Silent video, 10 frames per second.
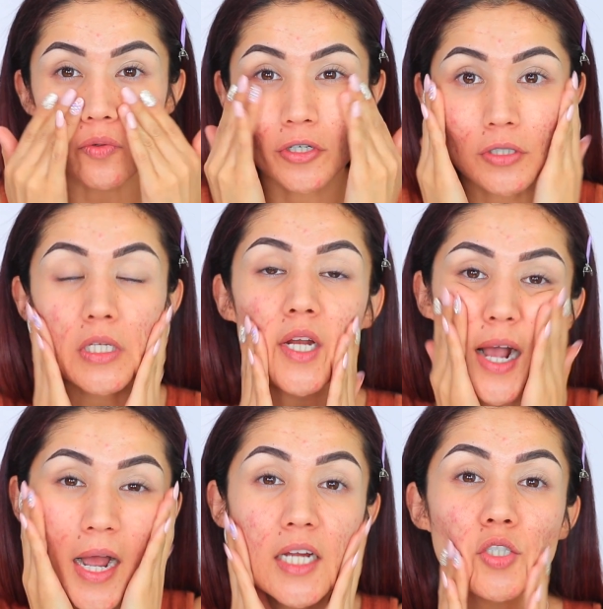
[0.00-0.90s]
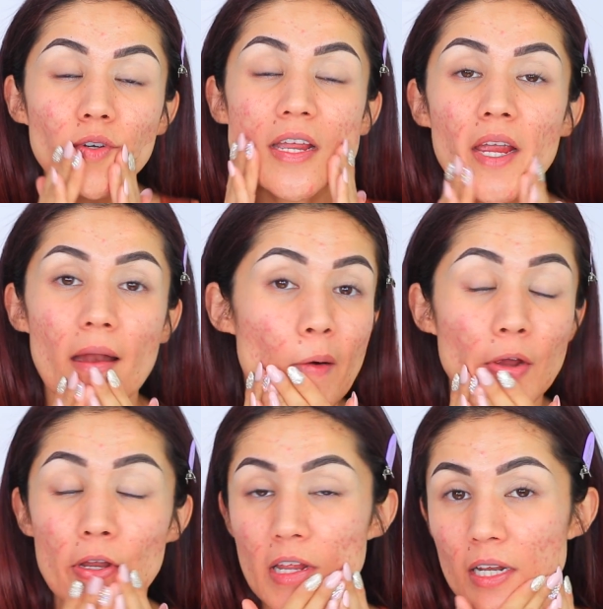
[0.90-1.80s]
or you need to hydrate, or
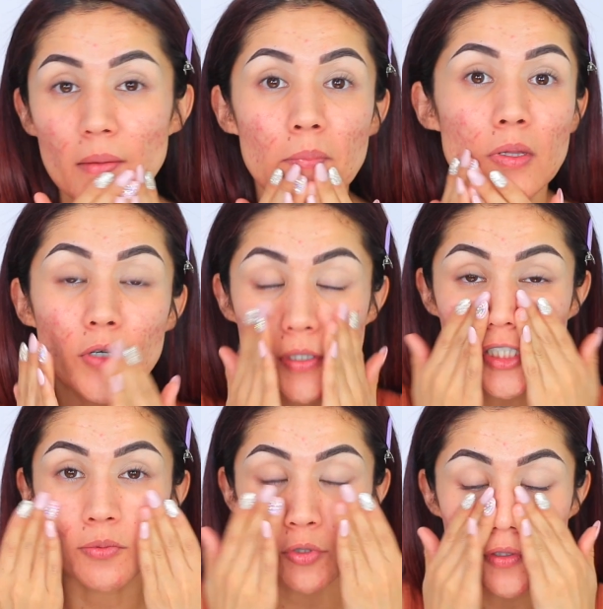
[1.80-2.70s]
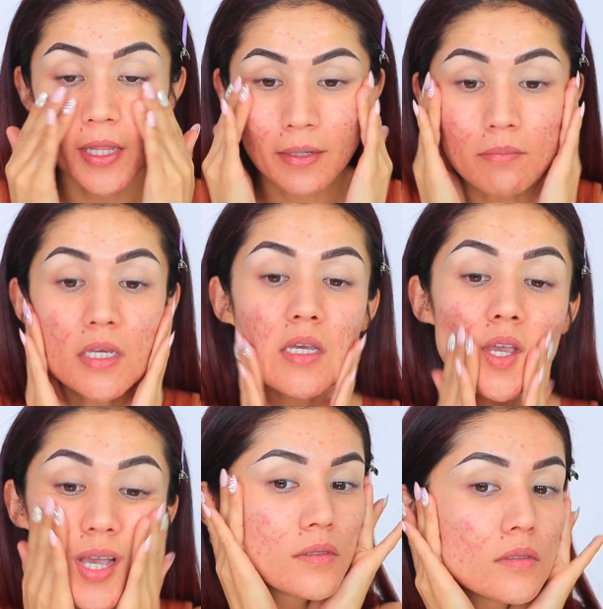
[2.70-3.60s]
you need to blur and smooth like me.